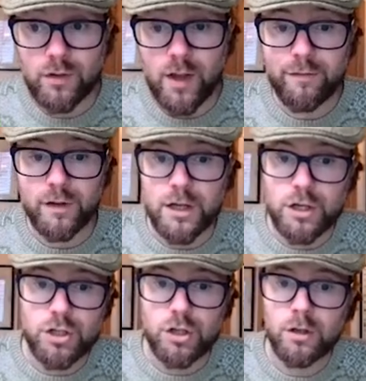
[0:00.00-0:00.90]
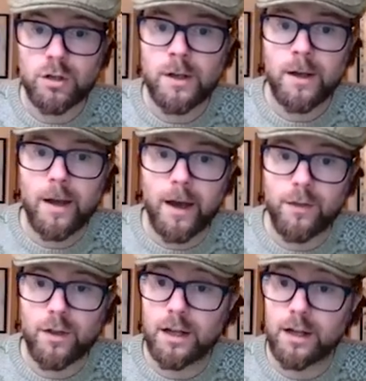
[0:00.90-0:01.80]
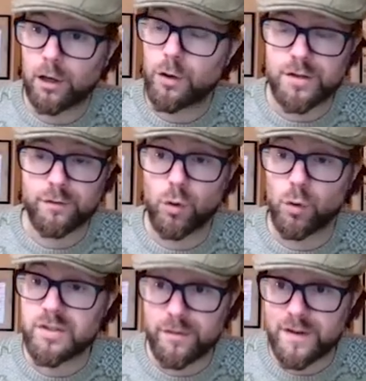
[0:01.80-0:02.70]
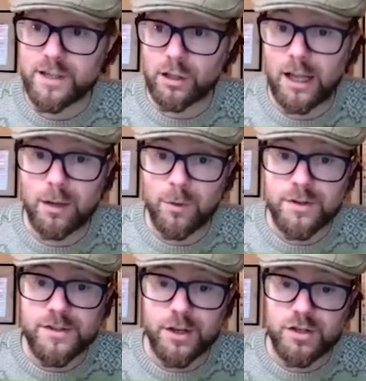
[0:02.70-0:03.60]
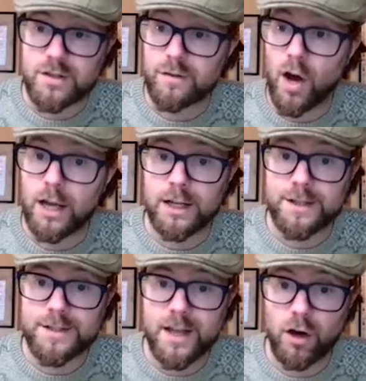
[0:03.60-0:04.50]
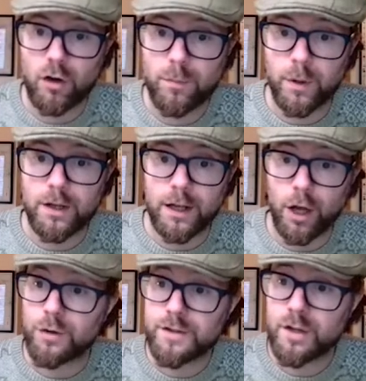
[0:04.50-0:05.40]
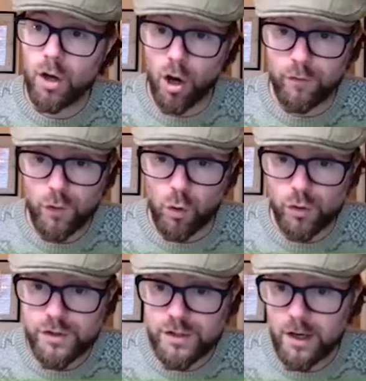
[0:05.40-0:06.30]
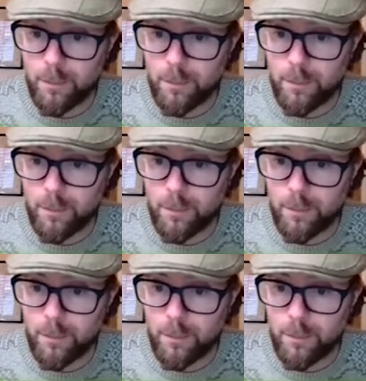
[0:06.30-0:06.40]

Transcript: definition uh, that includes, of course, the physical elements such as the vine itself, but it goes, of course,